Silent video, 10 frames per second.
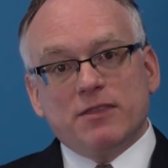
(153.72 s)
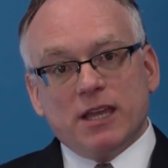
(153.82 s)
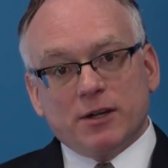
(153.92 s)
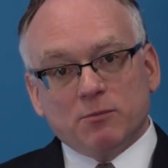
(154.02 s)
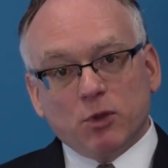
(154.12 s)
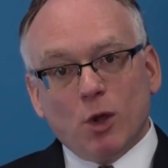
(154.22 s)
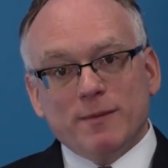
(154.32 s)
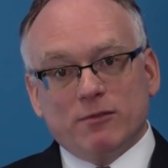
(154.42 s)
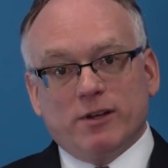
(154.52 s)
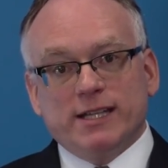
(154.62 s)
the
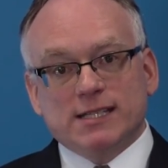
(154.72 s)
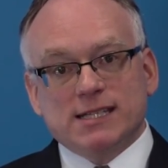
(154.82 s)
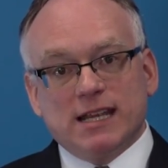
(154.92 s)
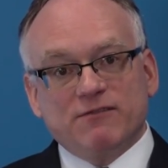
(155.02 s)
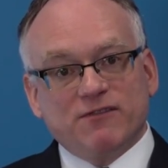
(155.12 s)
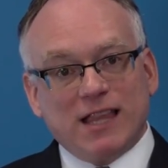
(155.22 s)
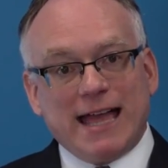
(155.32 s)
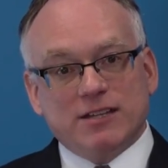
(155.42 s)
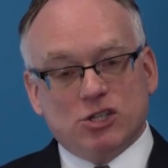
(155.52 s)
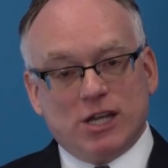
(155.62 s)
unemployment rate stayed
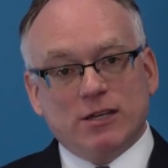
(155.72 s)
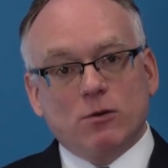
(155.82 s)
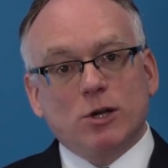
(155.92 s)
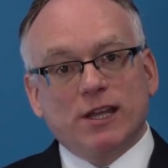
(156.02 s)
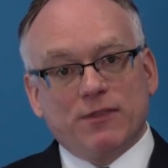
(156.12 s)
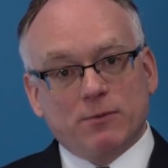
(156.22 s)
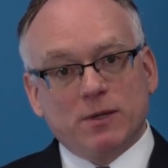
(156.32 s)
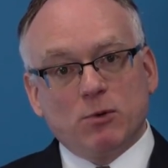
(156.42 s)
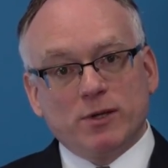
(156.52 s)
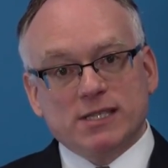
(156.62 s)
flat in January at
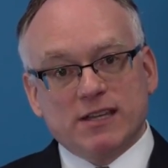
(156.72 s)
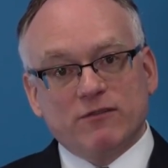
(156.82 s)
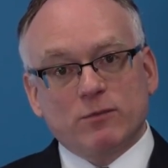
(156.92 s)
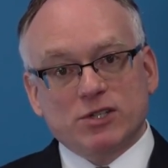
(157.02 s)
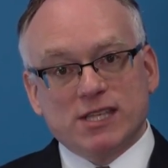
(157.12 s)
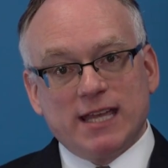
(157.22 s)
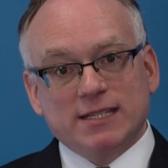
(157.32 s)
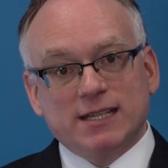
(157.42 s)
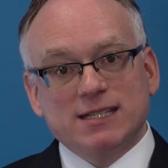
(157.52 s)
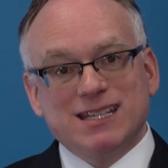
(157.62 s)

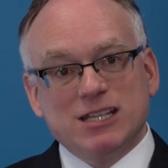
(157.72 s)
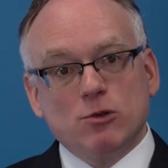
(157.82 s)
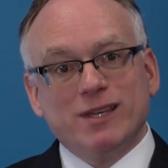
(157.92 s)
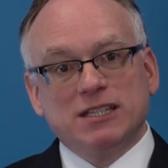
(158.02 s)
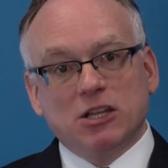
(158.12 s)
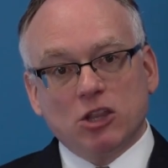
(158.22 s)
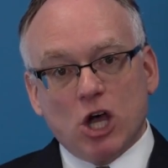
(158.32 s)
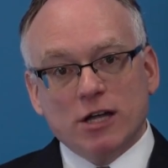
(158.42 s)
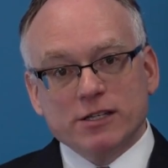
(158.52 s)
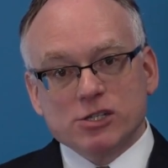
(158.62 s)
3.7%, continuing the
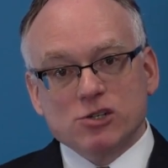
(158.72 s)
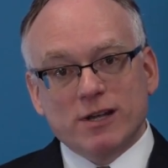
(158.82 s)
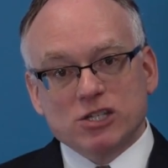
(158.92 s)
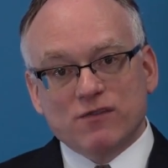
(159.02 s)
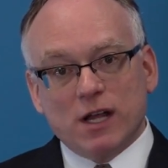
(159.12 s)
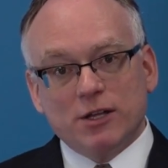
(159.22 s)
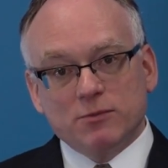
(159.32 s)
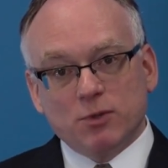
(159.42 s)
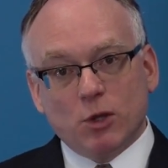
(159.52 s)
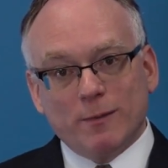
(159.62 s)
longest stretch of
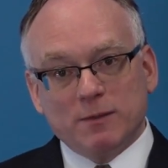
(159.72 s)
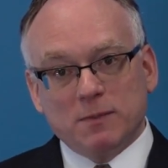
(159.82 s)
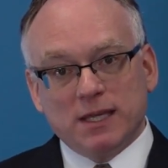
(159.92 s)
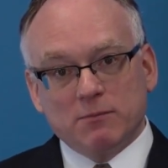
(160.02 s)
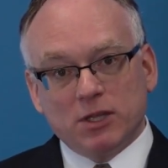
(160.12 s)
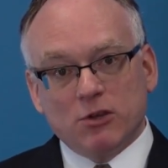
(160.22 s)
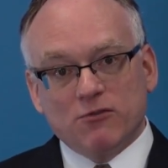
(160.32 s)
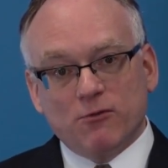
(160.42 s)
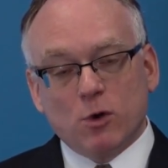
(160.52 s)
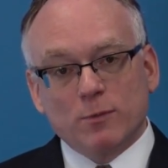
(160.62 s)
unemployment being below
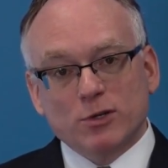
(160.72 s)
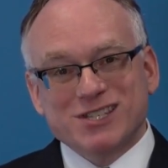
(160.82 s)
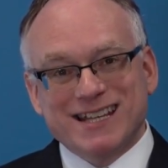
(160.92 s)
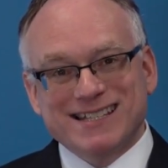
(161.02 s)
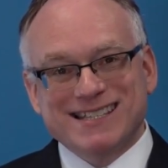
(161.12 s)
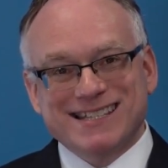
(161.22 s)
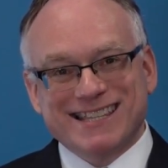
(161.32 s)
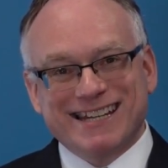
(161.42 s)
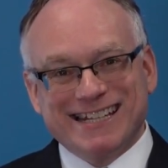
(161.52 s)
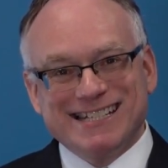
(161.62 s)
4% since
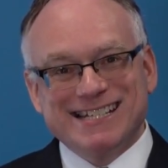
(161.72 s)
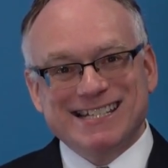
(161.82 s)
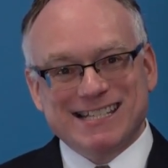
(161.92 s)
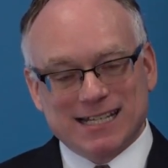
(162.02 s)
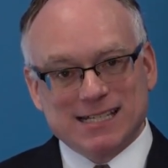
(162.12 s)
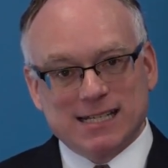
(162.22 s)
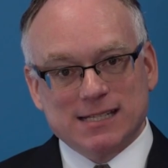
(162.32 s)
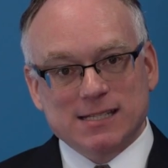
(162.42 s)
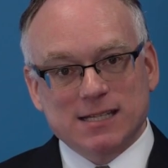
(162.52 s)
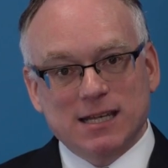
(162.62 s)
the
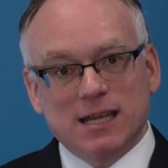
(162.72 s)
1960s.